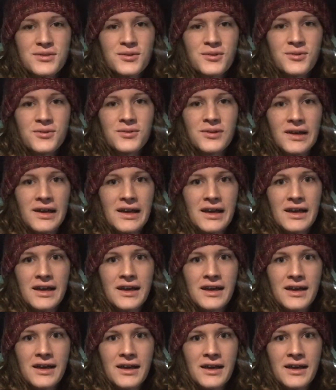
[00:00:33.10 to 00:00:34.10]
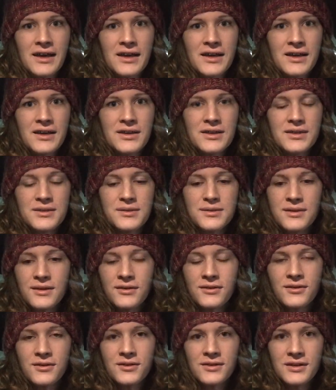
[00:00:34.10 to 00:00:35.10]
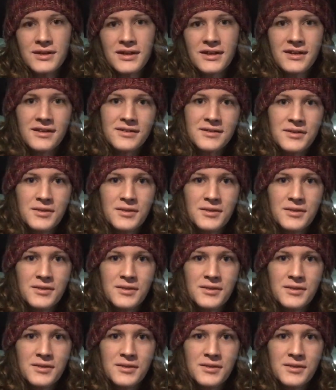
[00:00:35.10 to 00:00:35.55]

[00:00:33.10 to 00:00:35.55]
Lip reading: So, it's still early,